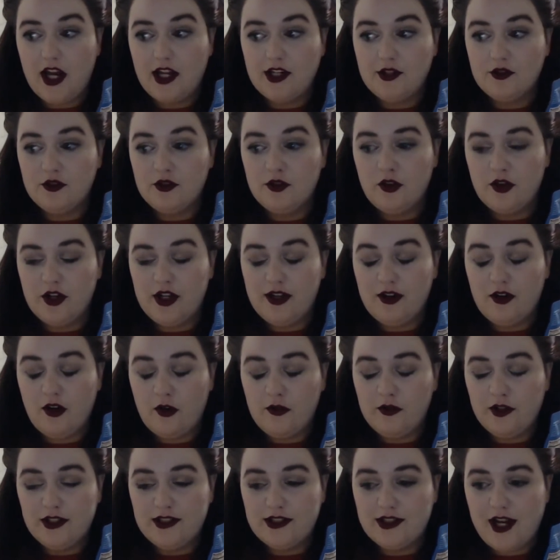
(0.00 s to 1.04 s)
Not
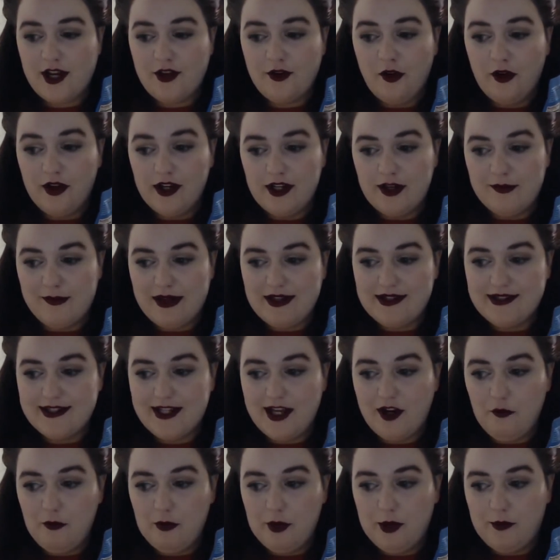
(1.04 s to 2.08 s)
only did I not eat it
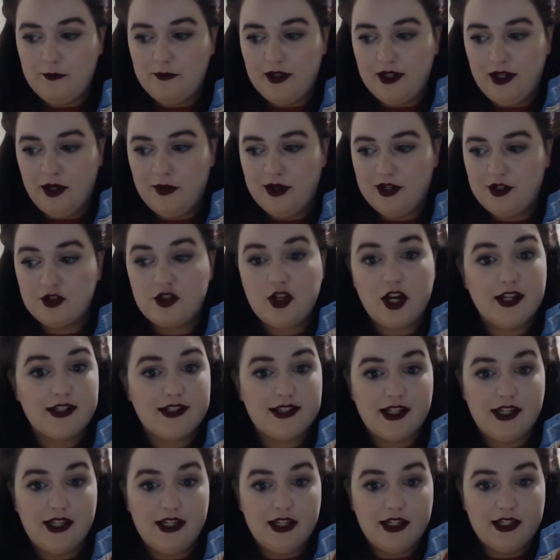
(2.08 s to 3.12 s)
myself, but if anyone tried
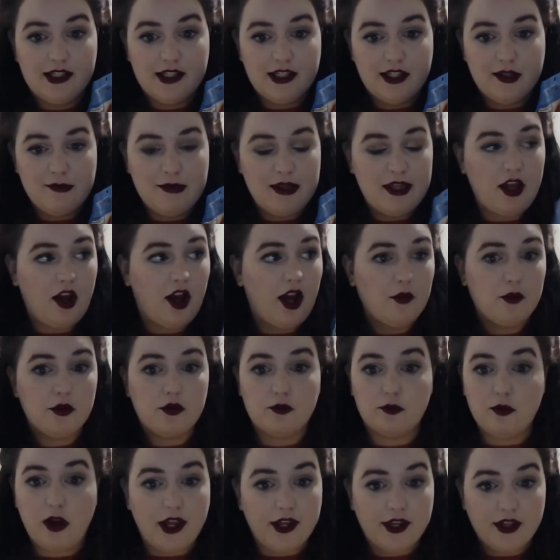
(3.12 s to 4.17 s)
to eat it near me, I
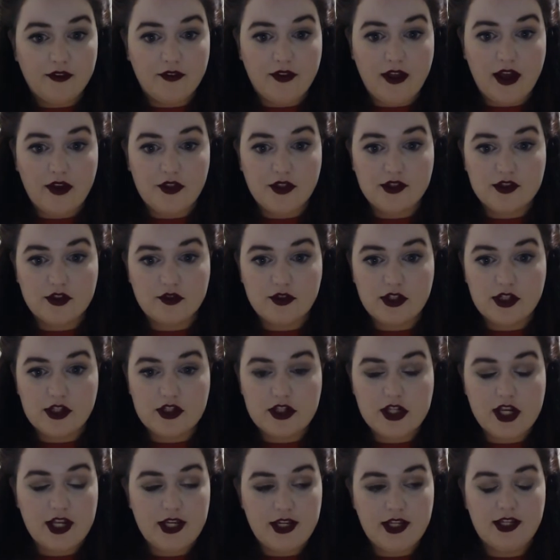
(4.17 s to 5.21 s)
would run in the other
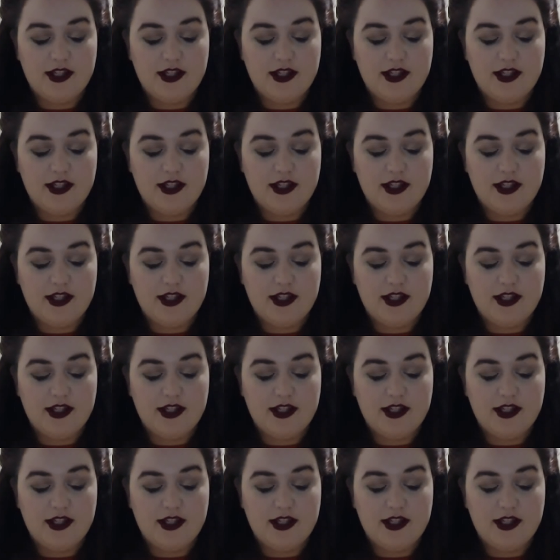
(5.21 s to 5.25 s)
direction.